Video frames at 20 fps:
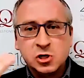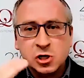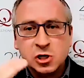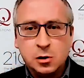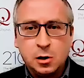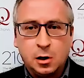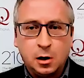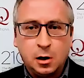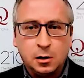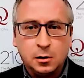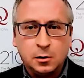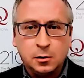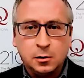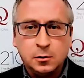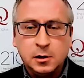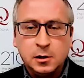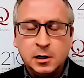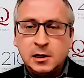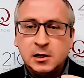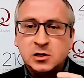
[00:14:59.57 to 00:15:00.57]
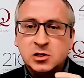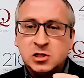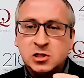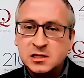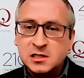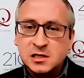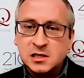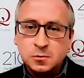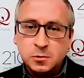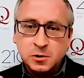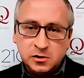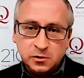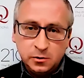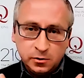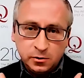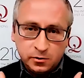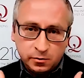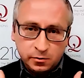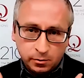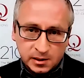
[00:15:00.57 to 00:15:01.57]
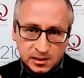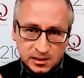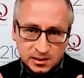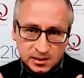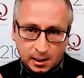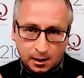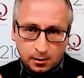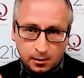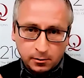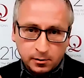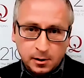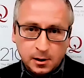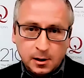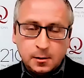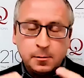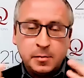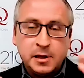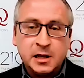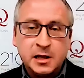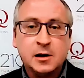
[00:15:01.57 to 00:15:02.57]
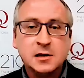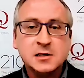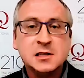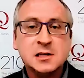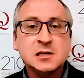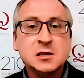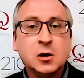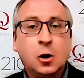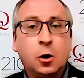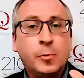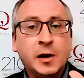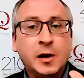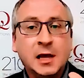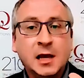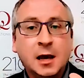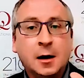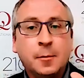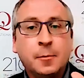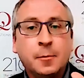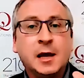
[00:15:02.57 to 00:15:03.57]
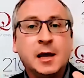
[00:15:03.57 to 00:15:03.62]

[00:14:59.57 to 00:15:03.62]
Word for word: Chicago, just as we do through the South, because it's opening up.